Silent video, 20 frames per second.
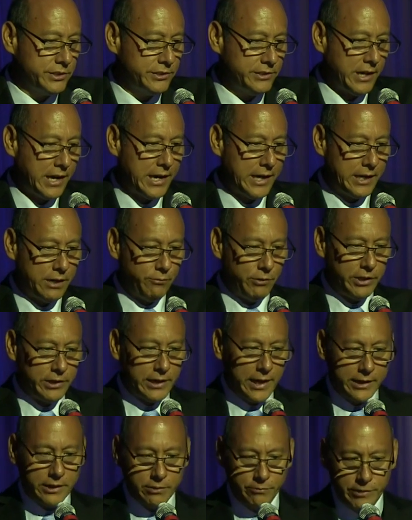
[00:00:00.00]
of society,
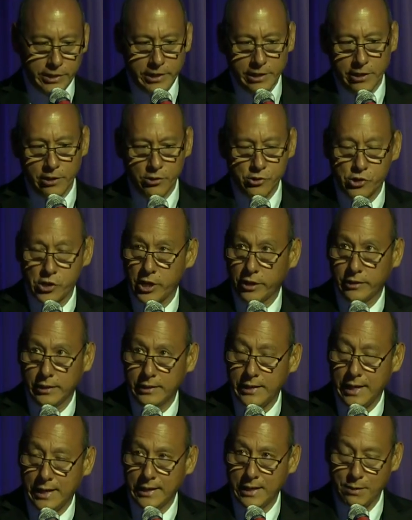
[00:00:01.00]
we'd like to renegotiate
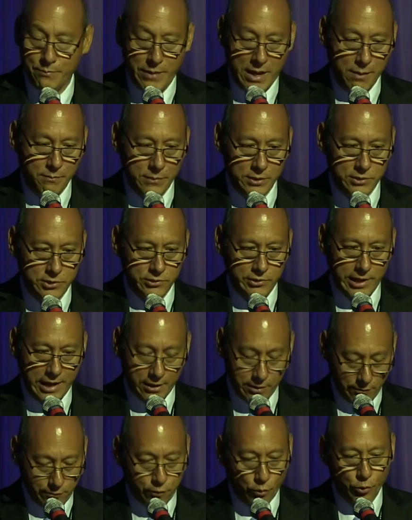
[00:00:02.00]
the Ten Commandments
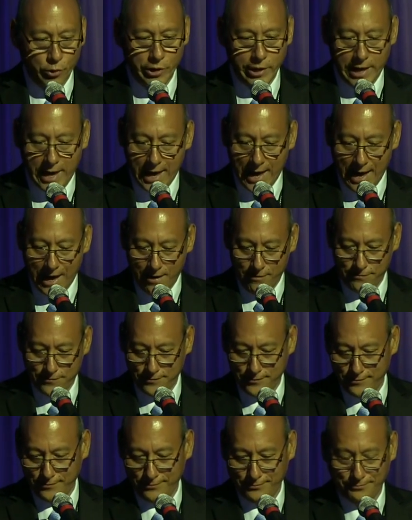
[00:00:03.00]
down to four and a
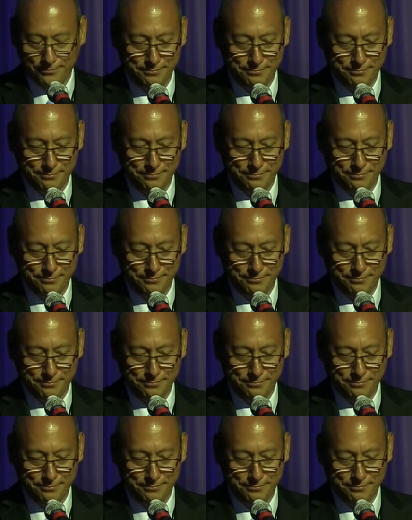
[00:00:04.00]
half.